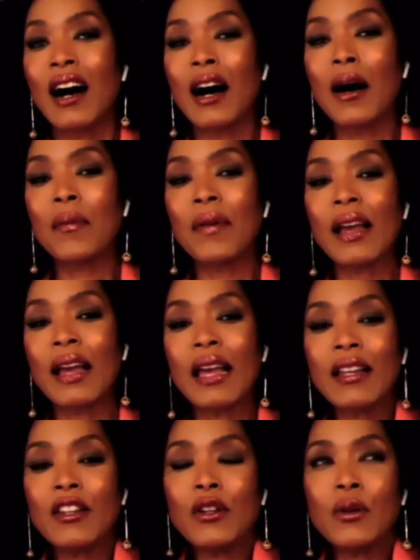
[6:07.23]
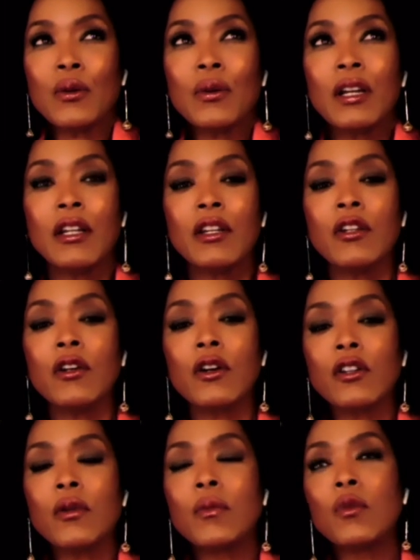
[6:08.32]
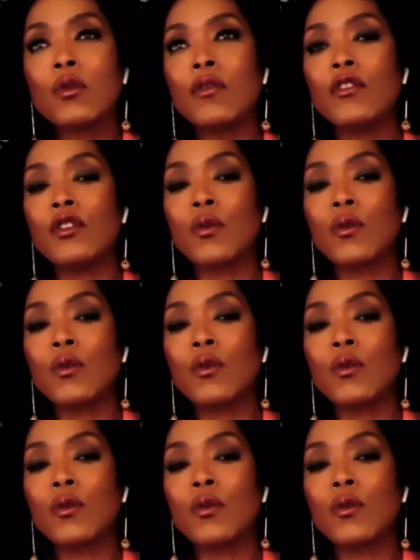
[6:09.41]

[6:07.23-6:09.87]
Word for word: Um, and you, you're, you're moved,